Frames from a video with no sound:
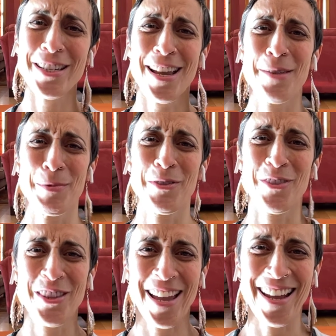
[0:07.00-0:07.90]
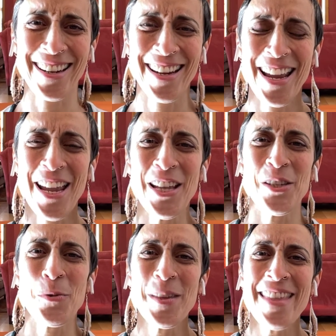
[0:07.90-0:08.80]
times for that.
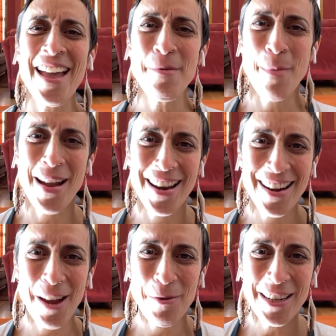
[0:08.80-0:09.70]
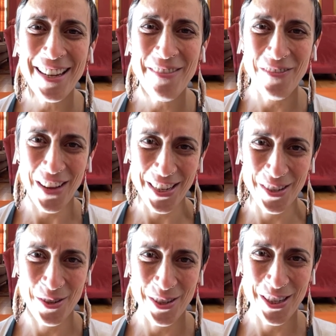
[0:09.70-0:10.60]
So, with that in mind, I want to invite
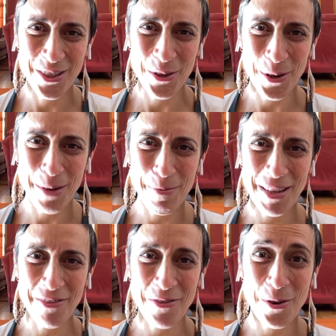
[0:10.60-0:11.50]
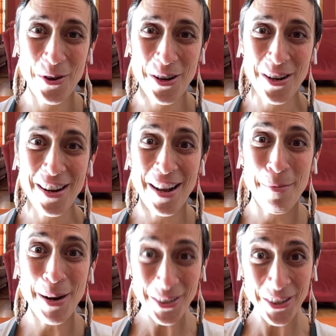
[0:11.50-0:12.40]
you to join me for a
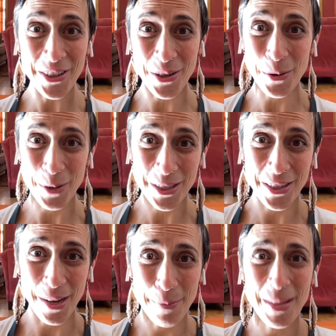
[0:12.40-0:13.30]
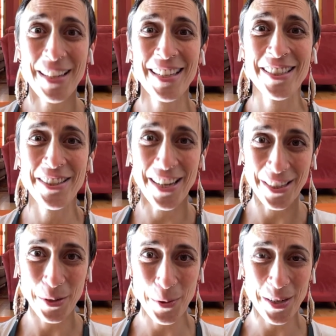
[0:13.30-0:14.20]
partner yoga workshop.
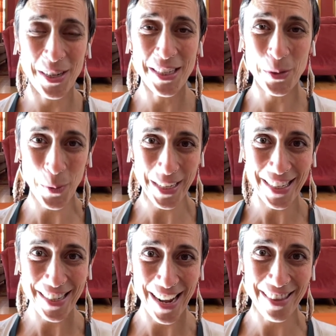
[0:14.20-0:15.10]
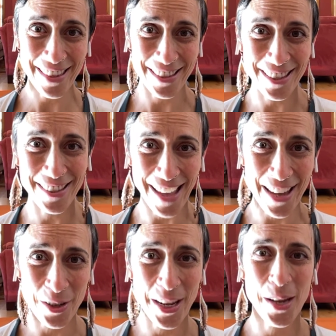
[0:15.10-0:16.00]
January 29th, it's a
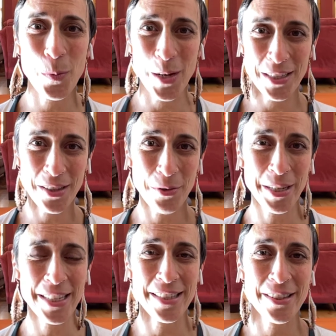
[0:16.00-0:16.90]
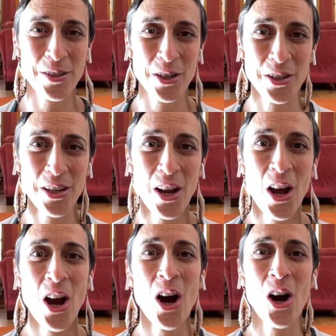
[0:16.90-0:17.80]
Saturday, 1 to 3 Eastern
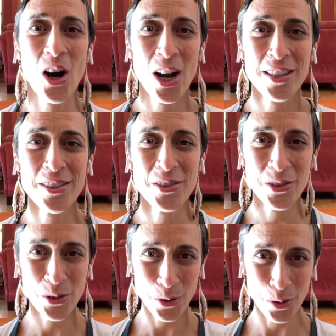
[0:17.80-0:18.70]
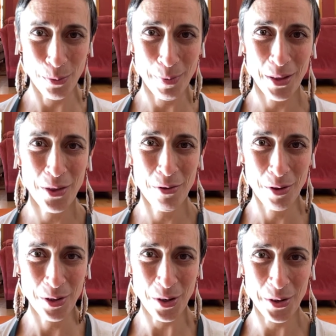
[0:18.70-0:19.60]
on Zoom
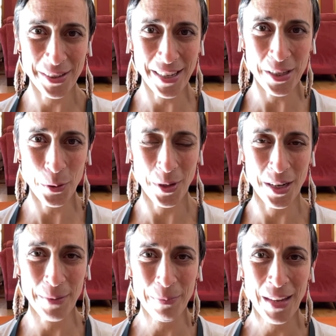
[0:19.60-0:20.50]
through Yoga Sanctuary.